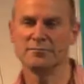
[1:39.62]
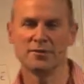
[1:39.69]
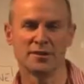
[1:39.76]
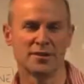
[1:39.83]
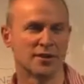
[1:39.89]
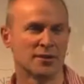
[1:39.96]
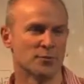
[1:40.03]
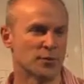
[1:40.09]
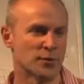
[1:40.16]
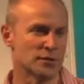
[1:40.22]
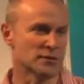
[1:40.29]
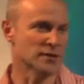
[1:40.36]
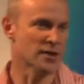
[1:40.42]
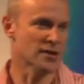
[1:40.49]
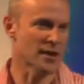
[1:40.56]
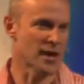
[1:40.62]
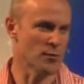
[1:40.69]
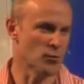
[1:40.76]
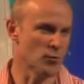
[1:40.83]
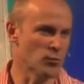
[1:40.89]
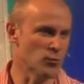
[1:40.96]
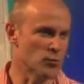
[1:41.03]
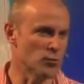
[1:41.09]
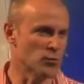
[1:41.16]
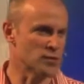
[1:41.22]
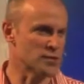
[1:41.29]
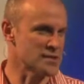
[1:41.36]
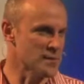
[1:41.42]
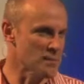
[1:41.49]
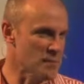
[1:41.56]
you know, well, okay, what
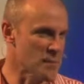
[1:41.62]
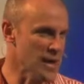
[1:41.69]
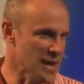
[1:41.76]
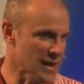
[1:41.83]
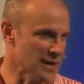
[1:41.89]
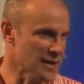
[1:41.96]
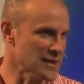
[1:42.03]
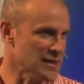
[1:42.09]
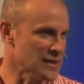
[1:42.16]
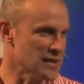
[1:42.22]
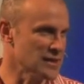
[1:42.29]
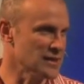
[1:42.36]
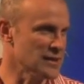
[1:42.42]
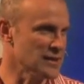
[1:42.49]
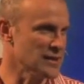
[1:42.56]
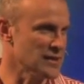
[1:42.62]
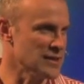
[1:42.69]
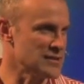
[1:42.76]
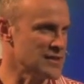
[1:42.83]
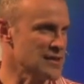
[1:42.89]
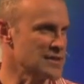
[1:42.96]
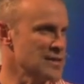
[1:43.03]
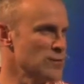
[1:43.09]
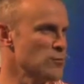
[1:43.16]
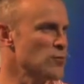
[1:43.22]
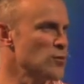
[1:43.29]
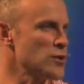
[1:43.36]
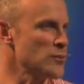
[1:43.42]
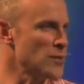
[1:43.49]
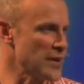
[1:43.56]
does it mean? It's actually,
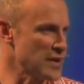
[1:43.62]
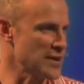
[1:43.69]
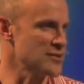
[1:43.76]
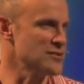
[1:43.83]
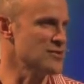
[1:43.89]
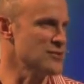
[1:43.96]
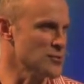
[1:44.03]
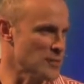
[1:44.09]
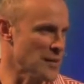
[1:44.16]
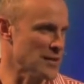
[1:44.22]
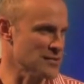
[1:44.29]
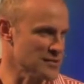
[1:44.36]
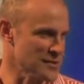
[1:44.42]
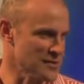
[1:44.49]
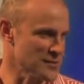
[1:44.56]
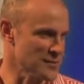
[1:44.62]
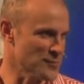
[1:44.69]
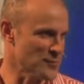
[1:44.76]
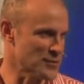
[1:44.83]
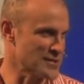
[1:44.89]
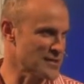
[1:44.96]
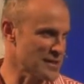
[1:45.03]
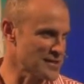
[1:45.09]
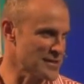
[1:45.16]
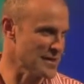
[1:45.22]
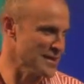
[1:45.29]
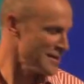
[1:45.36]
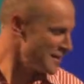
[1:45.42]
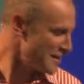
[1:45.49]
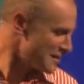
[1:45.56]
what am I going to do about it? Which
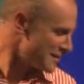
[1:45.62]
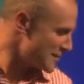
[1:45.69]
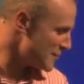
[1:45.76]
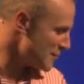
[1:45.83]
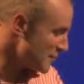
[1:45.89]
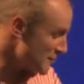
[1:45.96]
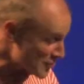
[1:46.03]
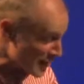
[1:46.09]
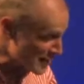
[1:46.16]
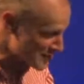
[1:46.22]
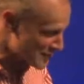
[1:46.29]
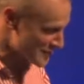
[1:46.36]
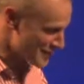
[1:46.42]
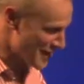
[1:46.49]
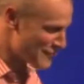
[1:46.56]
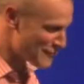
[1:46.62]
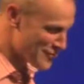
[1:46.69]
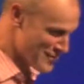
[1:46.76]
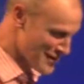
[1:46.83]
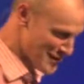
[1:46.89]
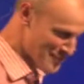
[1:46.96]
actually changes everything.